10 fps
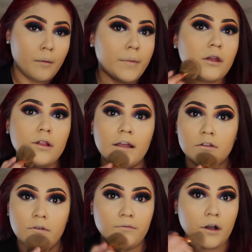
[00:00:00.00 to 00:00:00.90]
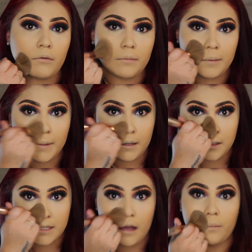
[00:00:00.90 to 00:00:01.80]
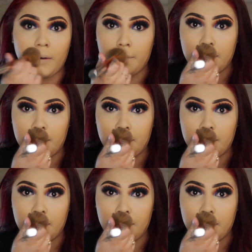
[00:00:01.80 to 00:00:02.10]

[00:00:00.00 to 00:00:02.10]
Pero like, don't fuck with me because I will